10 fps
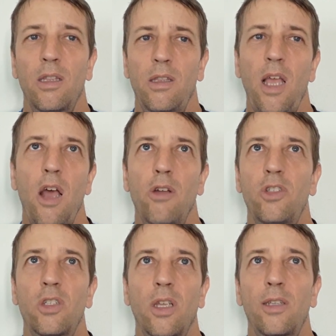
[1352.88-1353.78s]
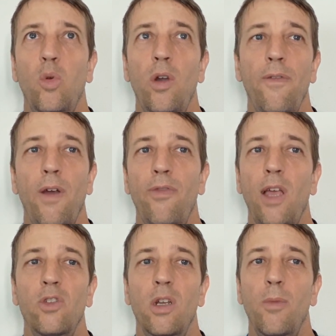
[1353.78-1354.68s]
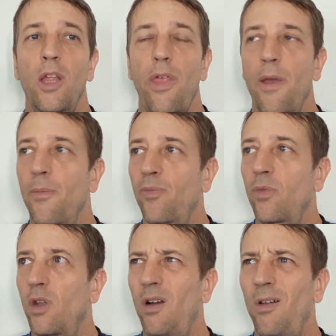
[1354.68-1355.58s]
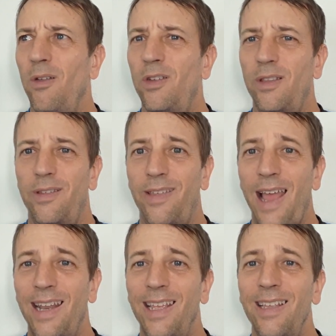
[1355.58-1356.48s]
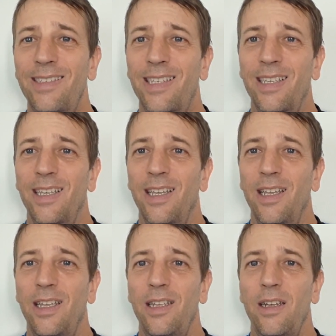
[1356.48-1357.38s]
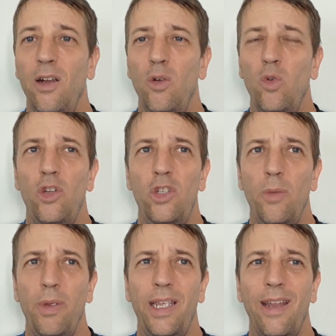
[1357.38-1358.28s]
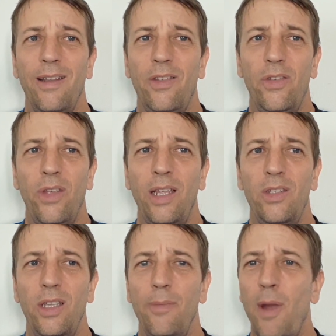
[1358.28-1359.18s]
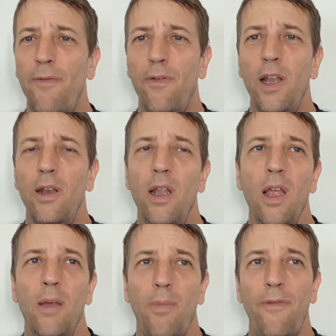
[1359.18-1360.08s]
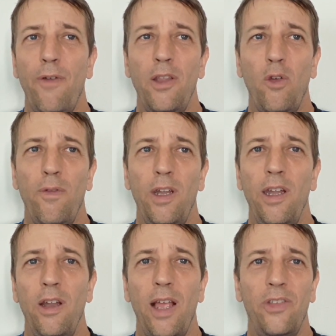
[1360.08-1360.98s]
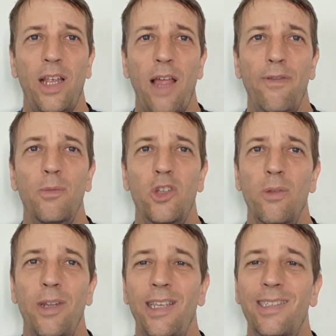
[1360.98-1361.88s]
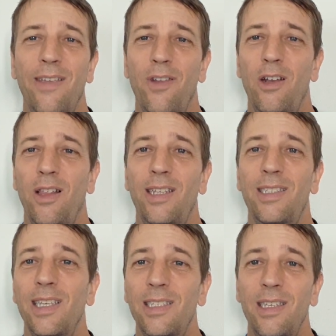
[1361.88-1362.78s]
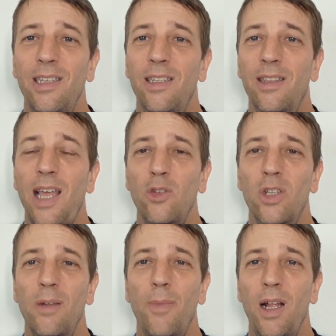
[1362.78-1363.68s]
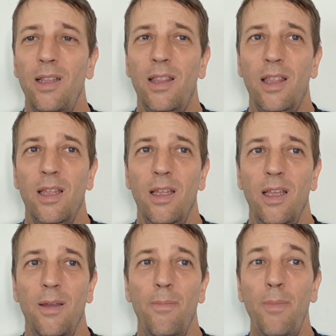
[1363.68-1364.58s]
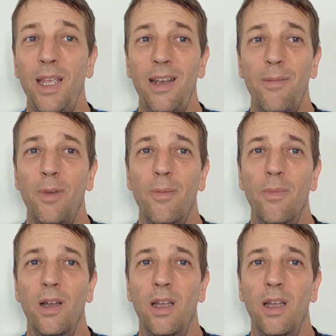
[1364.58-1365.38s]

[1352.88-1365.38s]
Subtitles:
No, just like $25,000 a month. Oh, is that it? You know, you should be getting 60. My friend over here has a guy from Germany. He's giving her like $60,000 a month, minimum.